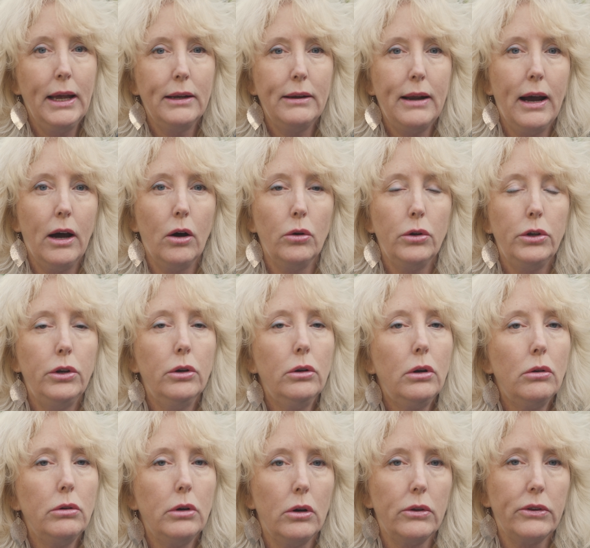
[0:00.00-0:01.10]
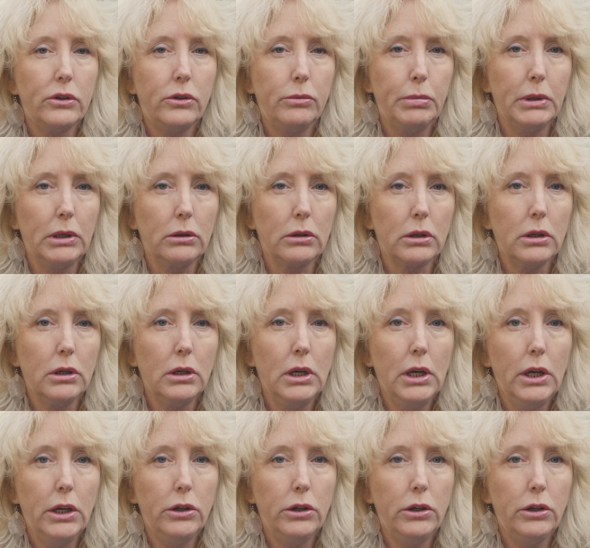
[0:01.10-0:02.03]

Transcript: Now, you don't know this builder.